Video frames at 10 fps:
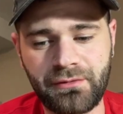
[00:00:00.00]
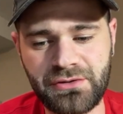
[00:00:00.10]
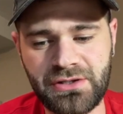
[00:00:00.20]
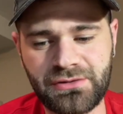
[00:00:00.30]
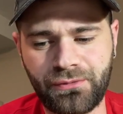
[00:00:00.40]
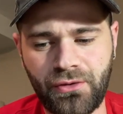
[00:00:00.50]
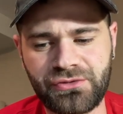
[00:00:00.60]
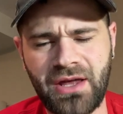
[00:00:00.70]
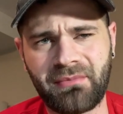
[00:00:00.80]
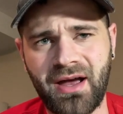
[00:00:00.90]
First things
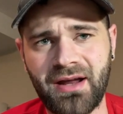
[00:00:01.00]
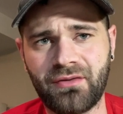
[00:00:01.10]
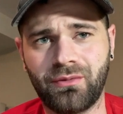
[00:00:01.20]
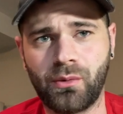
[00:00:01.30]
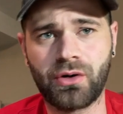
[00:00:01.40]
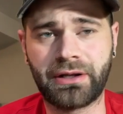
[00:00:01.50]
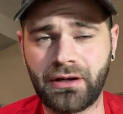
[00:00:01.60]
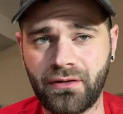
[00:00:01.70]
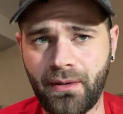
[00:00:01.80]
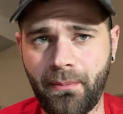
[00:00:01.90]
first, I'm kind of
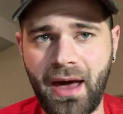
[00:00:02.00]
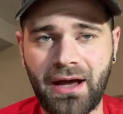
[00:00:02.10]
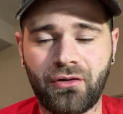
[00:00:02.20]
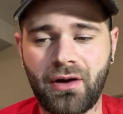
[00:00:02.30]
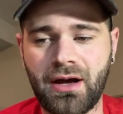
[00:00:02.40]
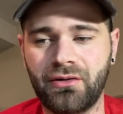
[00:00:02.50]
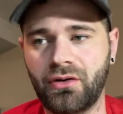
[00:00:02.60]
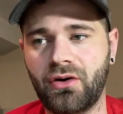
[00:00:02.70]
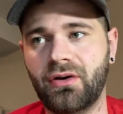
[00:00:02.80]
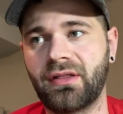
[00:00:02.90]
working on the background
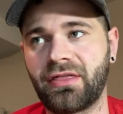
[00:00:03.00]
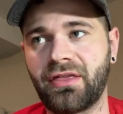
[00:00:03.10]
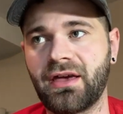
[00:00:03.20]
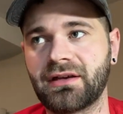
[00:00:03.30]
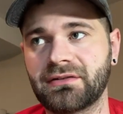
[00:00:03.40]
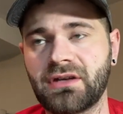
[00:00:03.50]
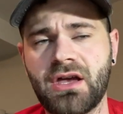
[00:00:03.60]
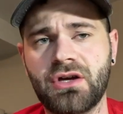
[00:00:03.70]
on things,